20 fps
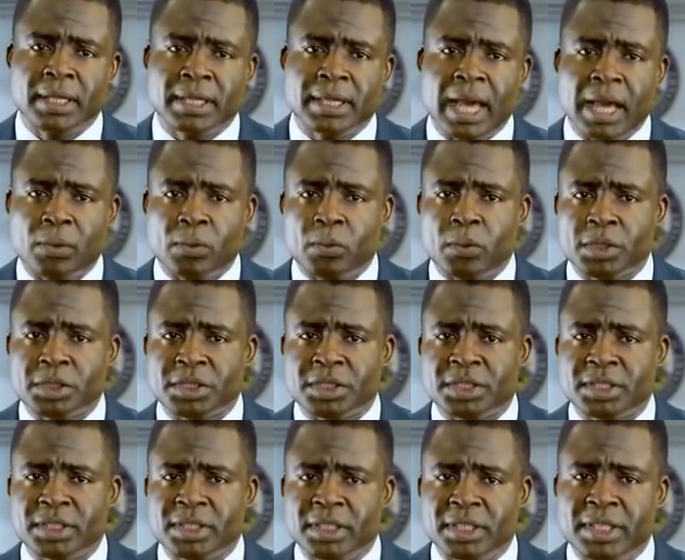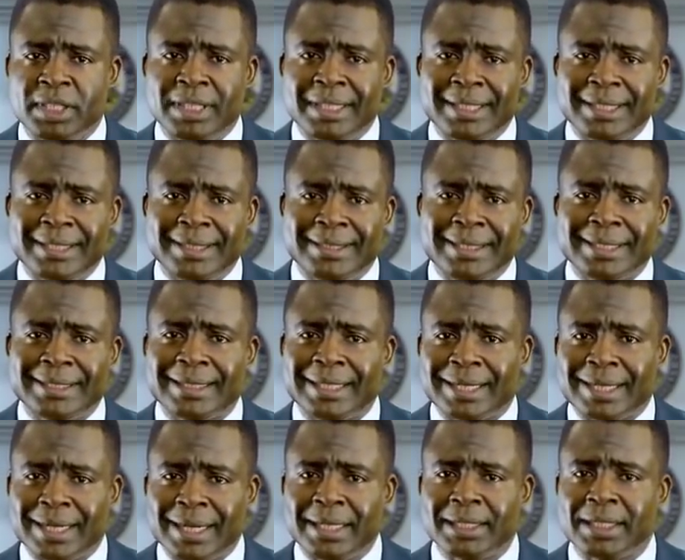that was
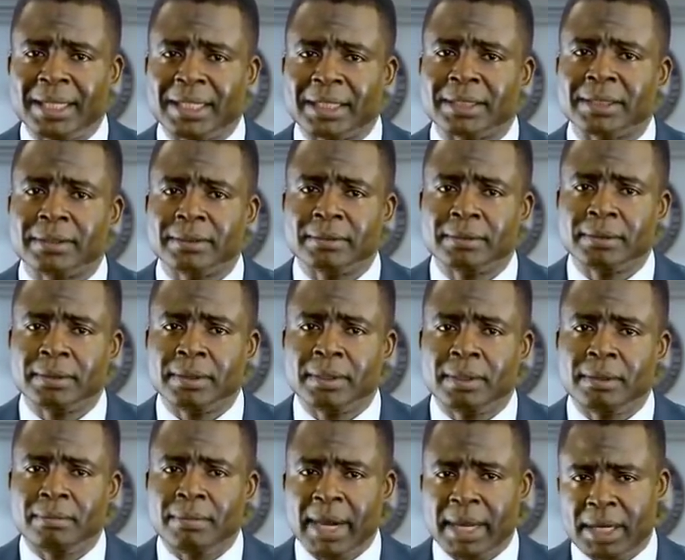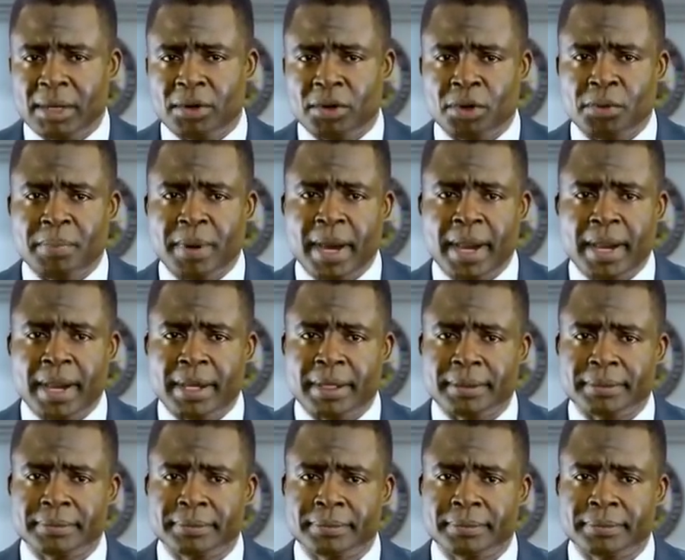desecrated by the occupier.